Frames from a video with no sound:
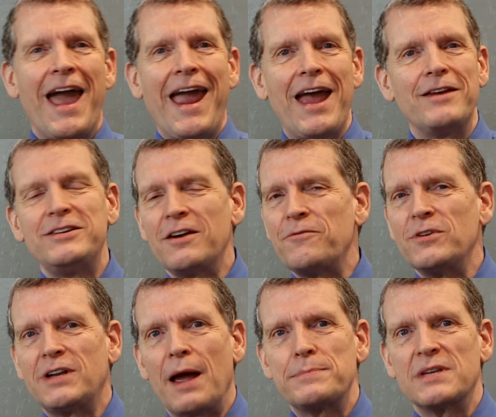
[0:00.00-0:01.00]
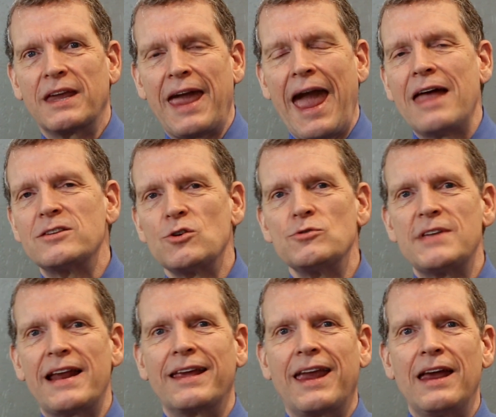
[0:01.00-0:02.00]
and different types of cancers
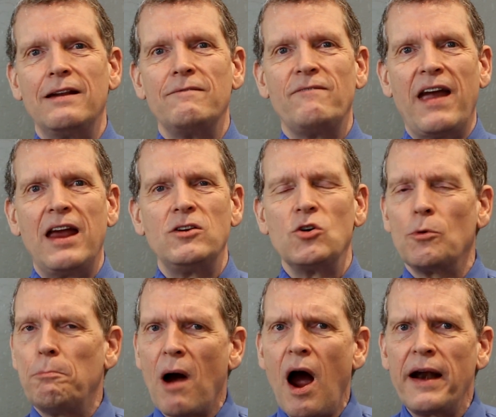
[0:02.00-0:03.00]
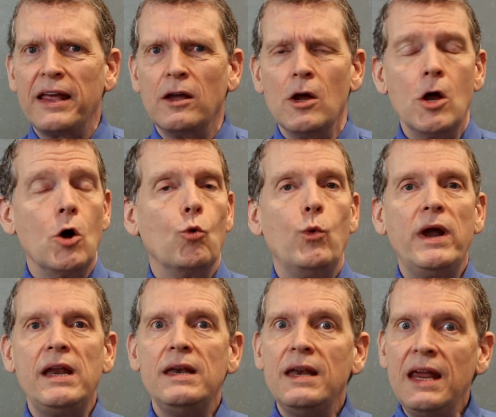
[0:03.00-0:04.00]
that it can invade your body.
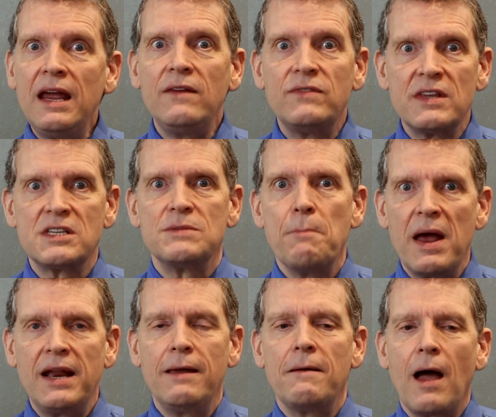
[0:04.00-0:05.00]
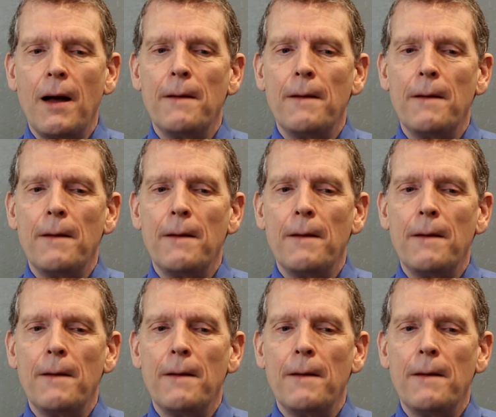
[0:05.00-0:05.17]
We need this many